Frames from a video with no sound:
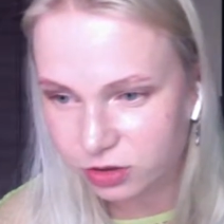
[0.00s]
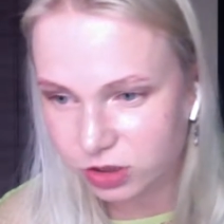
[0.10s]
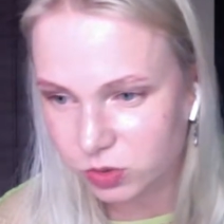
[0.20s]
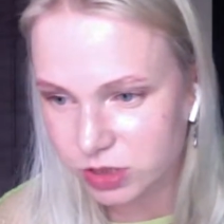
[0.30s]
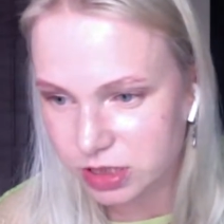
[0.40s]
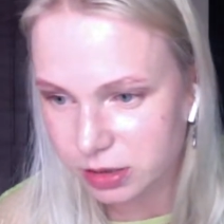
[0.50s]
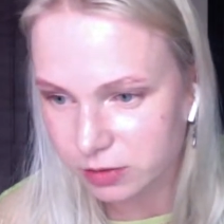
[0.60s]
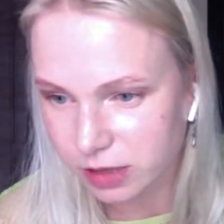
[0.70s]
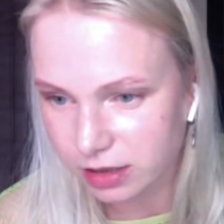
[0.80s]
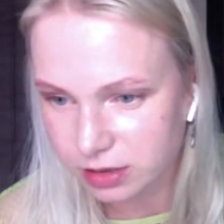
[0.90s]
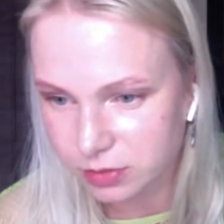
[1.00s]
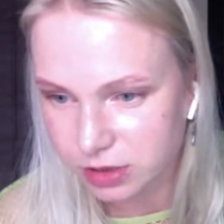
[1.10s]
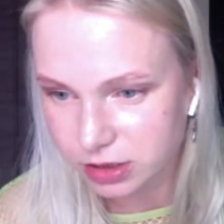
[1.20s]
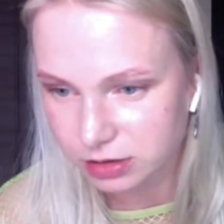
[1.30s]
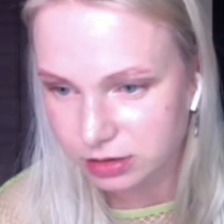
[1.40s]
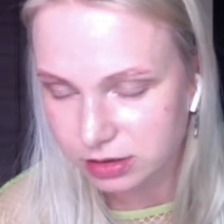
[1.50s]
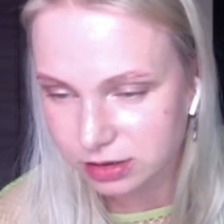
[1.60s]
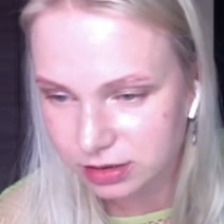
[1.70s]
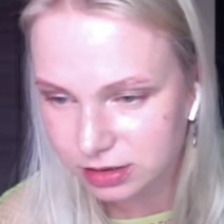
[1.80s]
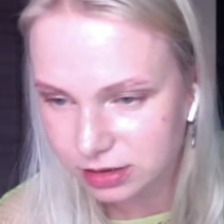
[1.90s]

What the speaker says: I thought it was a random dog.